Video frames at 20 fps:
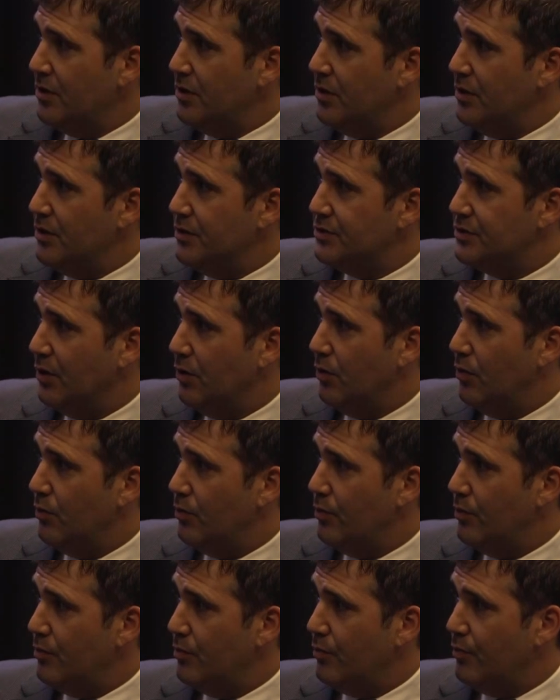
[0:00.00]

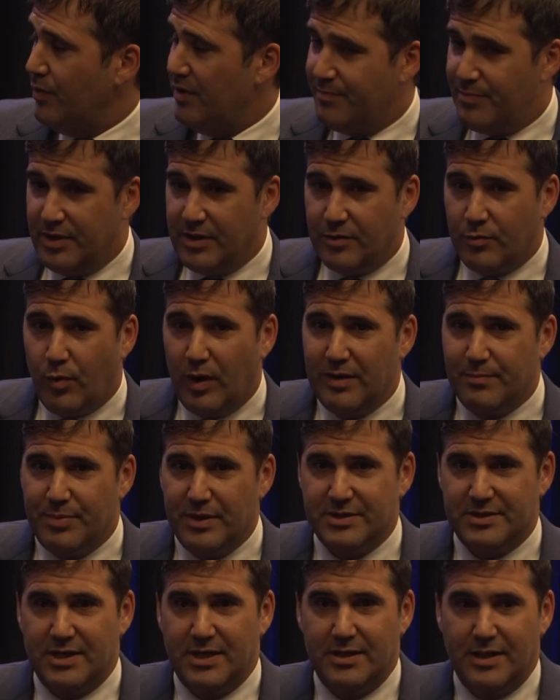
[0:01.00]
So we've been quite
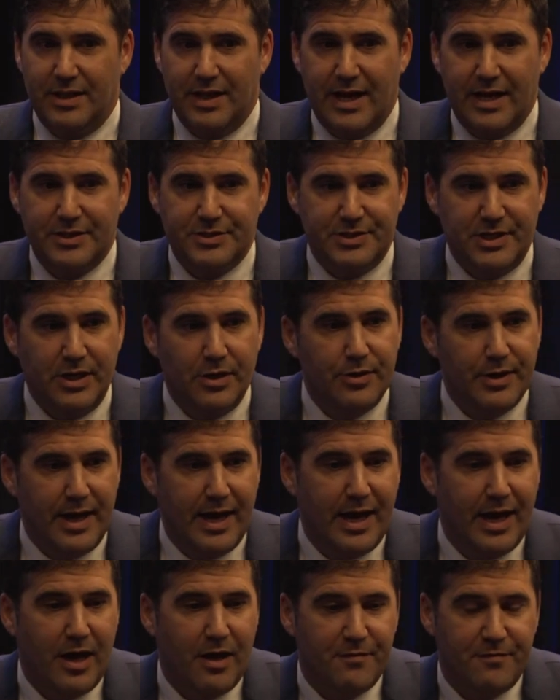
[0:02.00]
busy in the last year and a
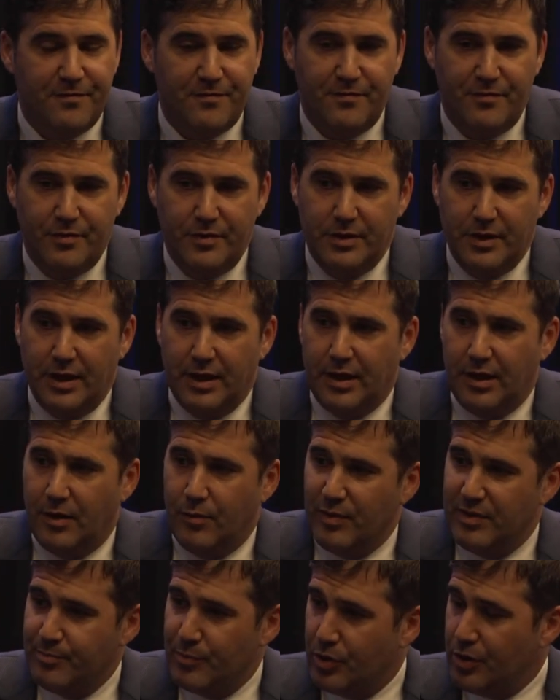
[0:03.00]
half.
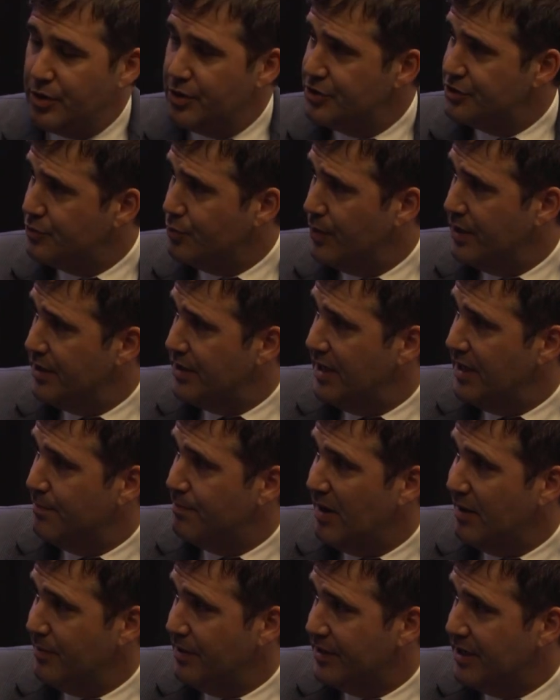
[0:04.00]
We merged with a
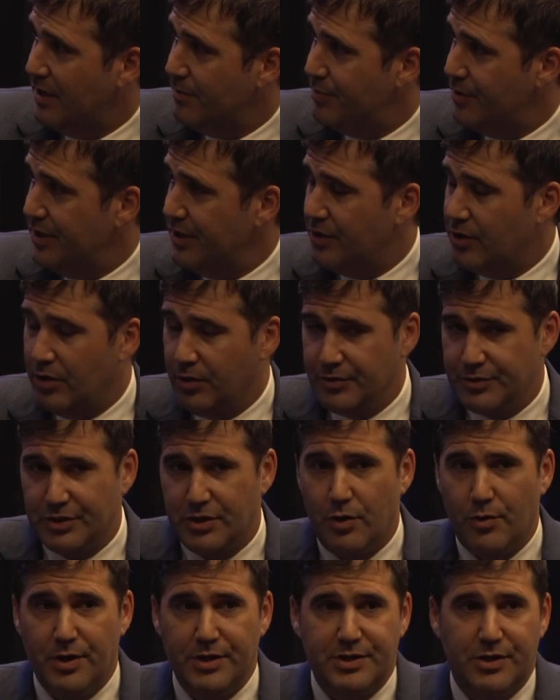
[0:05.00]
public company called
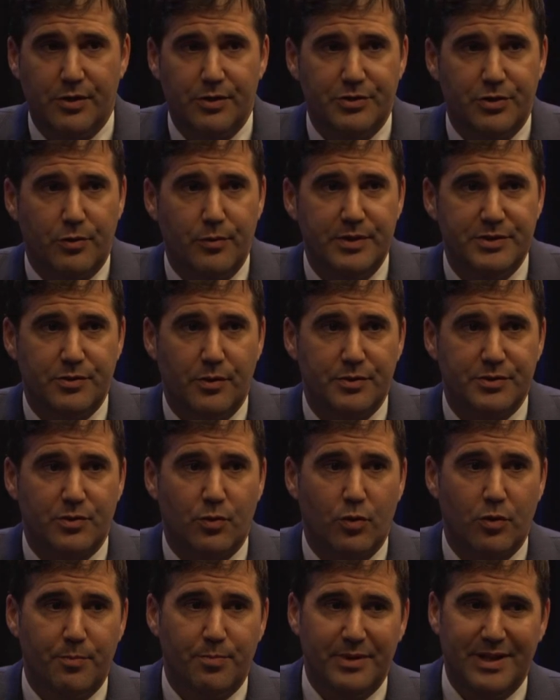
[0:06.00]
Dakota Territory Resource
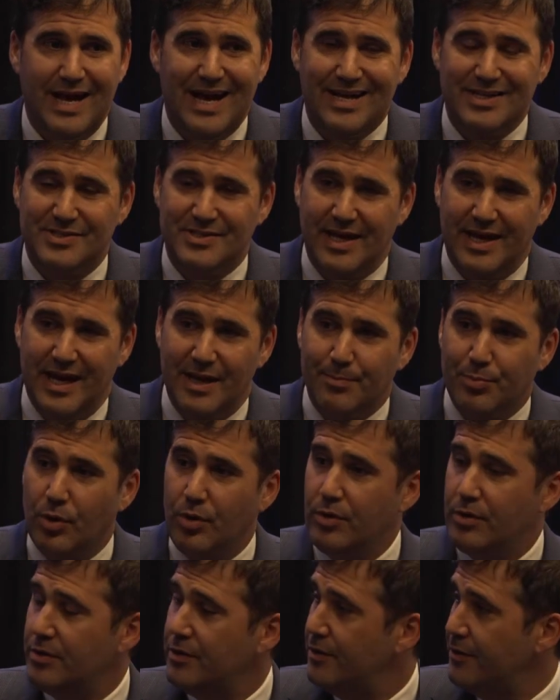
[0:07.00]
Corp last
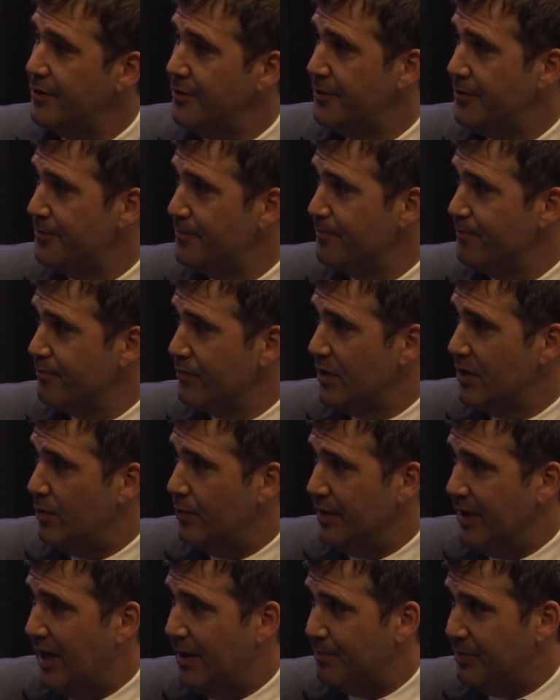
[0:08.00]
April.
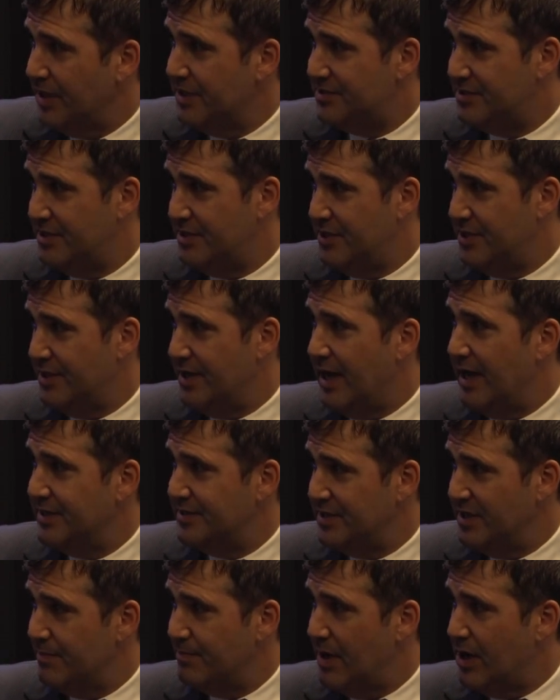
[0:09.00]
We uplisted to the
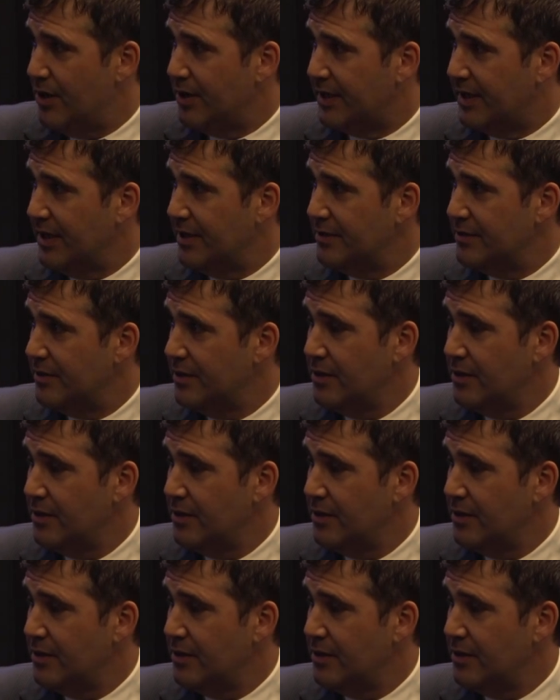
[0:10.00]
NYSE American.